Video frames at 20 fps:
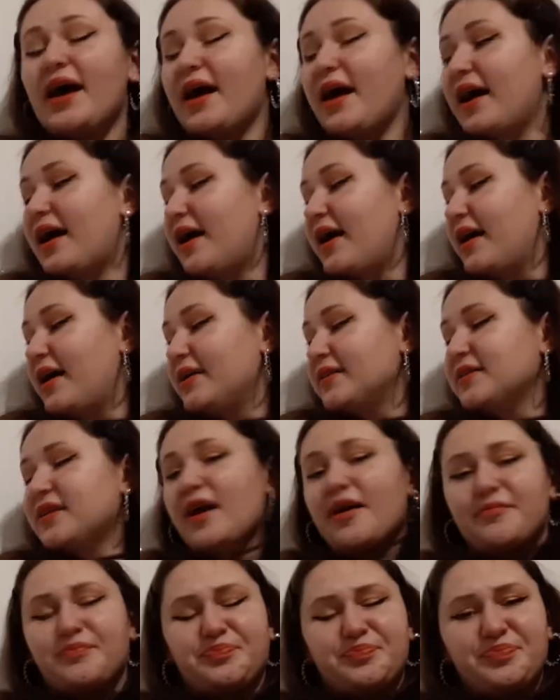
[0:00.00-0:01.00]
And
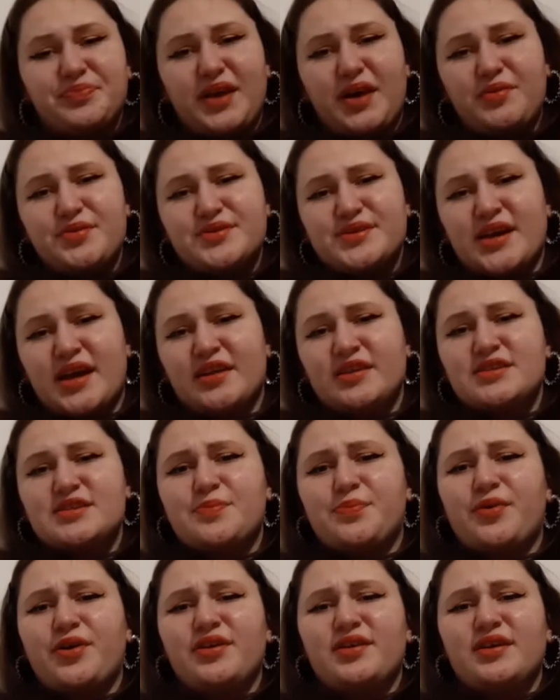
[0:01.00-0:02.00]
yeah, that was kind of
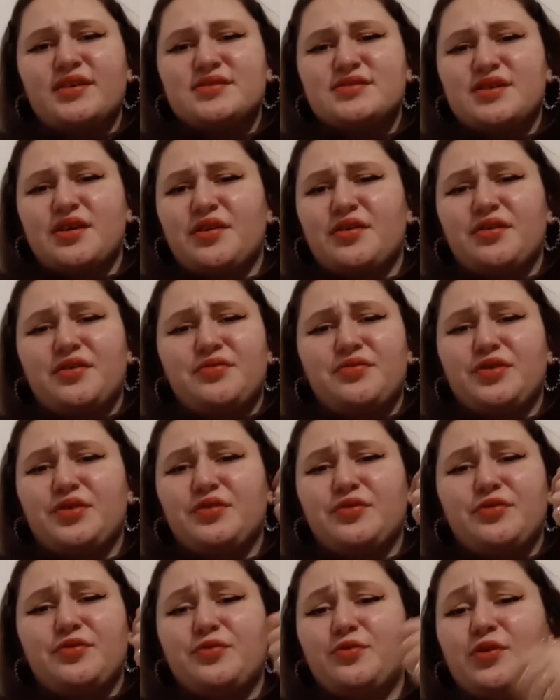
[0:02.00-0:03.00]
disappointing. So if
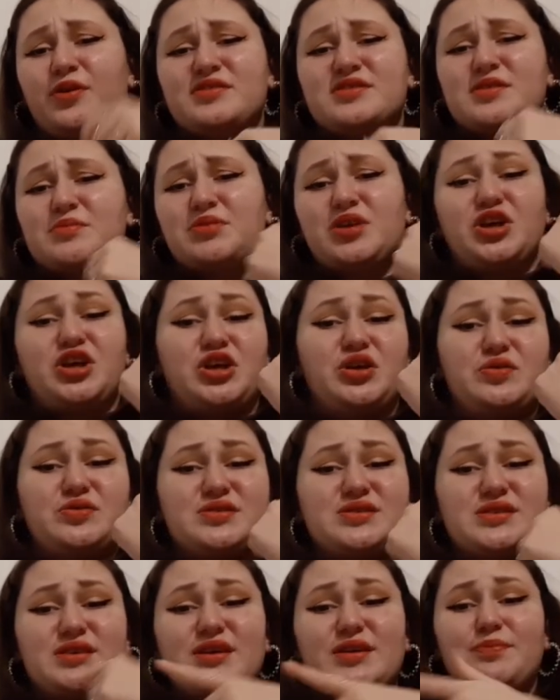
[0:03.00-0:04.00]
you want something
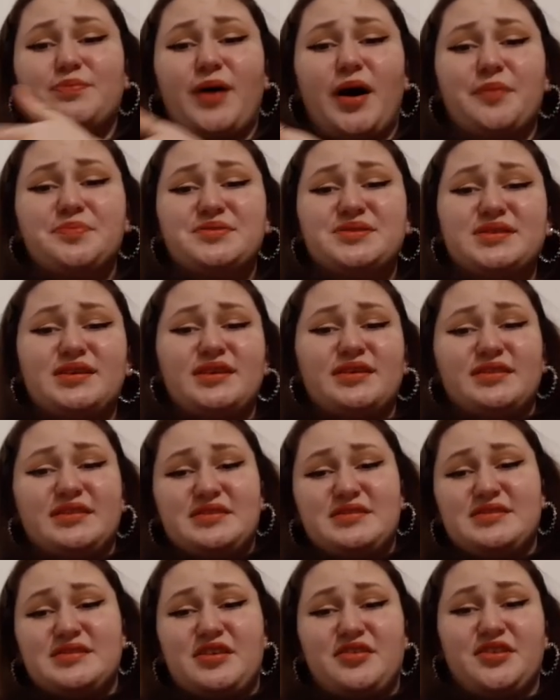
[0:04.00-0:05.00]
cutesy, popsy, and the
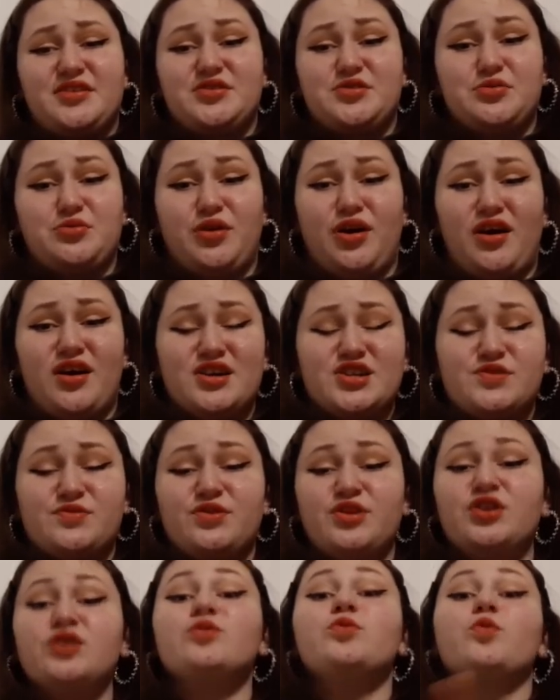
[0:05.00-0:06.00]
sun are too harsh
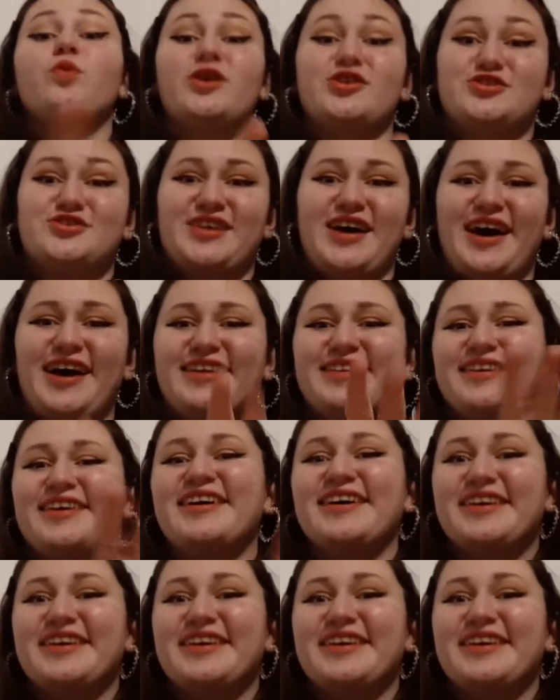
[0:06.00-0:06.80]
for you, watch that.